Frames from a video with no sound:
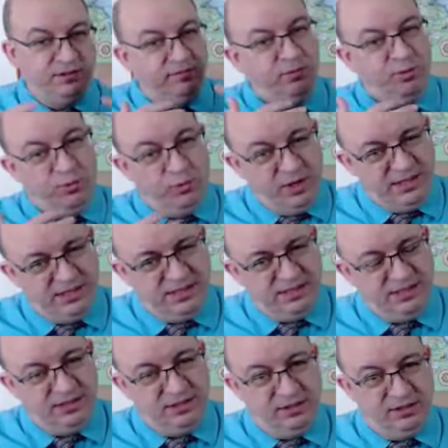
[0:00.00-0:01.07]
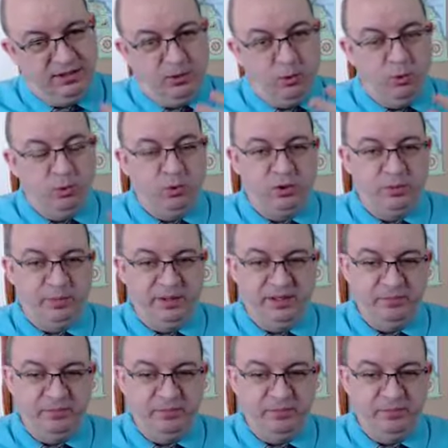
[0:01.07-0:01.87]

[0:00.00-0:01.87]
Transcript: of nuances in oak, but